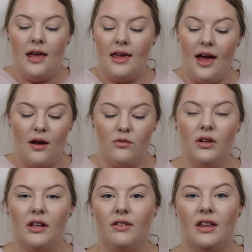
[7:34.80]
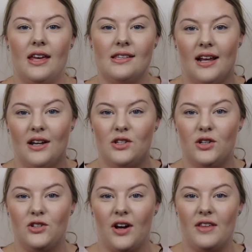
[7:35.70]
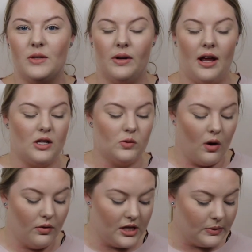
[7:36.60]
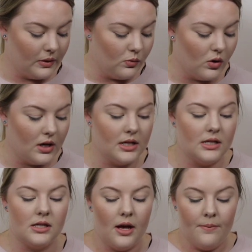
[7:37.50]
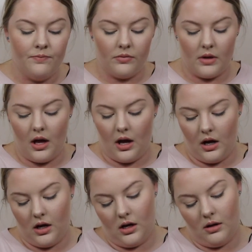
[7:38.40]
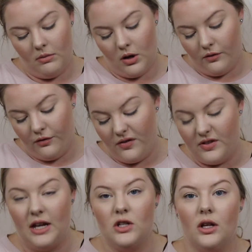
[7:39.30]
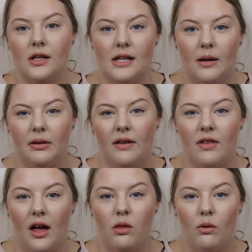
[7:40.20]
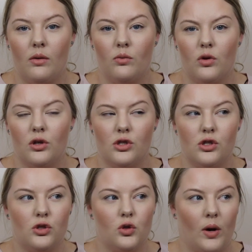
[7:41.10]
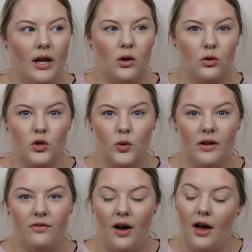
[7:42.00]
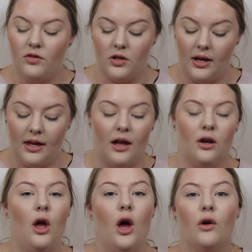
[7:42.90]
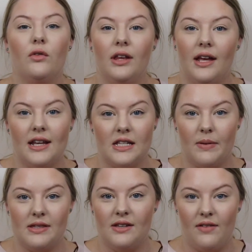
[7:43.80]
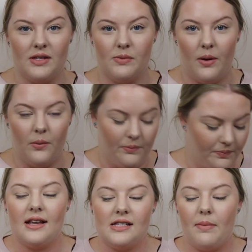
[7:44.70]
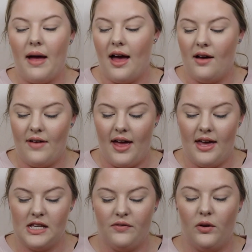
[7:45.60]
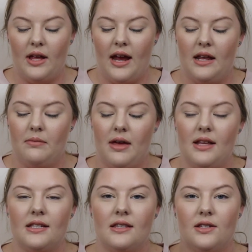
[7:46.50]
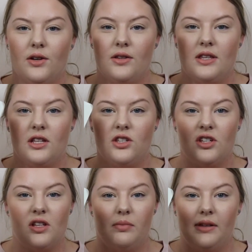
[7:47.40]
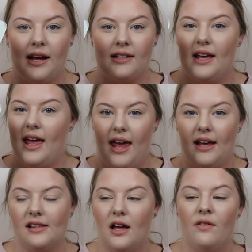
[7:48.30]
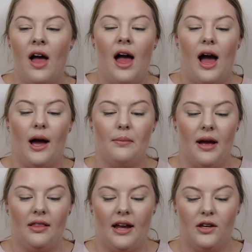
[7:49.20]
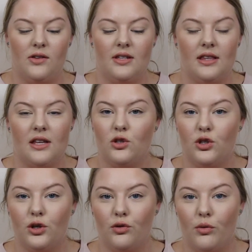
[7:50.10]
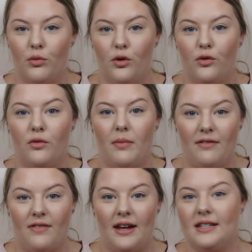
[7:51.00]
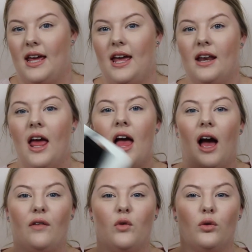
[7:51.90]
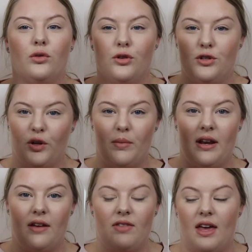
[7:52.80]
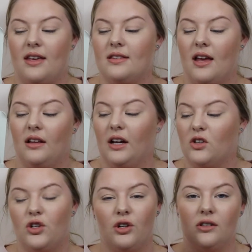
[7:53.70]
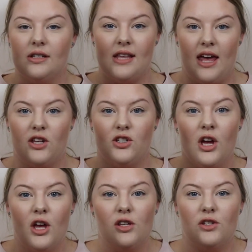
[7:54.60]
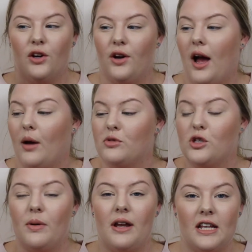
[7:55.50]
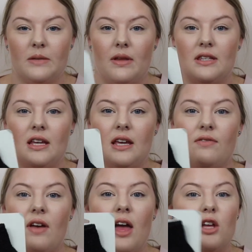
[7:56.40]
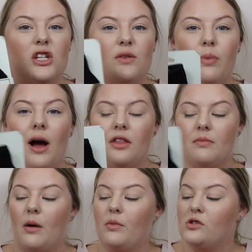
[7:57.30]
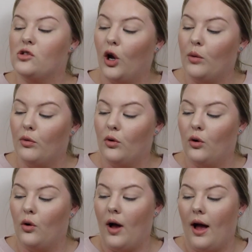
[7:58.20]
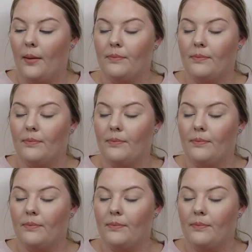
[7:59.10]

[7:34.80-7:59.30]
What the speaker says: yeah, really, really excited to try this one out as well. This one was $15, and I believe the other one was $20 or $25, so again, really inexpensive as well. Next up, I have a exfoliating mitt. So this is just a black hand glove. I like using this to remove my fake tan. I've gone through so many of these. They're like $2 each, so super inexpensive. Just pile them up with soap or